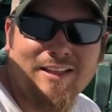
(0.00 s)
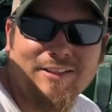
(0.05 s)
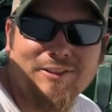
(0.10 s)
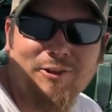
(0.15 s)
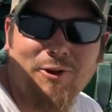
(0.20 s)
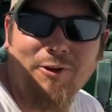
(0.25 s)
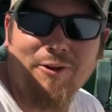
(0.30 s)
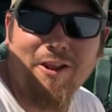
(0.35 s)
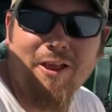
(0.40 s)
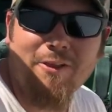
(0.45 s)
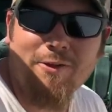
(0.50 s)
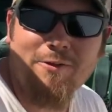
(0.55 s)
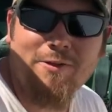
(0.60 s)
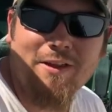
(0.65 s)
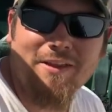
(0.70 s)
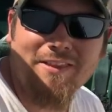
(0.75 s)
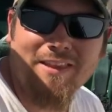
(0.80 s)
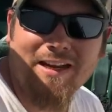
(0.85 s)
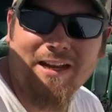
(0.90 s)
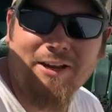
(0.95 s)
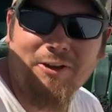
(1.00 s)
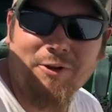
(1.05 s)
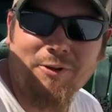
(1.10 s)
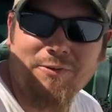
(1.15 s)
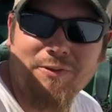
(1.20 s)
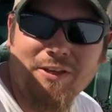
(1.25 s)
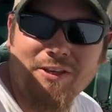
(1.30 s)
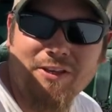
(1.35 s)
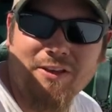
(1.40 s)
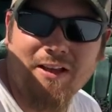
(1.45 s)
So another thing that I
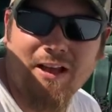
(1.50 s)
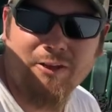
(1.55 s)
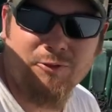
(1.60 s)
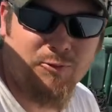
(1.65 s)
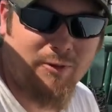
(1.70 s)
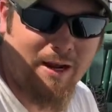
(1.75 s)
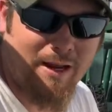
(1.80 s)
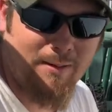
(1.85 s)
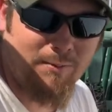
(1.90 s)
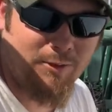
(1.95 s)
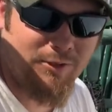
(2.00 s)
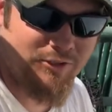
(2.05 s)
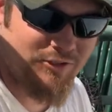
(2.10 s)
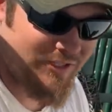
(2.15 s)
don't think you guys were able to